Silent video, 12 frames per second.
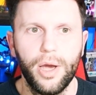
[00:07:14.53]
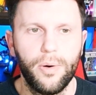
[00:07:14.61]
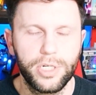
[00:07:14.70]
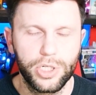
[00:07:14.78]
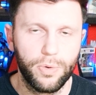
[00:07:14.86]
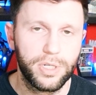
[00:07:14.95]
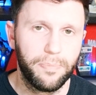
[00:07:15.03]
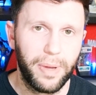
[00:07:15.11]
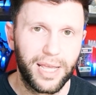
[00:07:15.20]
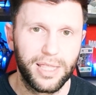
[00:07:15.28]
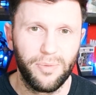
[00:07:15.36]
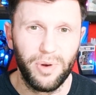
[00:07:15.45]
which is always a
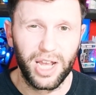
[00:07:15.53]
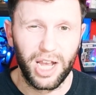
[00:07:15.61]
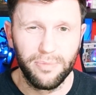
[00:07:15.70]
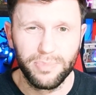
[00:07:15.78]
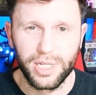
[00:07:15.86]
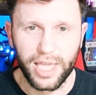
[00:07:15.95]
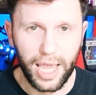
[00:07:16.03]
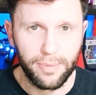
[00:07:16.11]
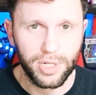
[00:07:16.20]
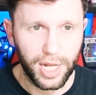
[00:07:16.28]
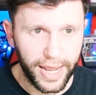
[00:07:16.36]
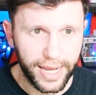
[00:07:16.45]
big thing when it comes to
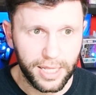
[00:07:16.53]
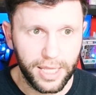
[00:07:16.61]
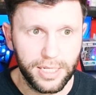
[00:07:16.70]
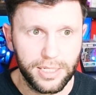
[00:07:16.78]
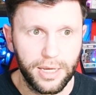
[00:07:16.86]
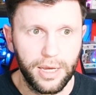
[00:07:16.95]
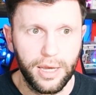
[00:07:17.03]
games like this.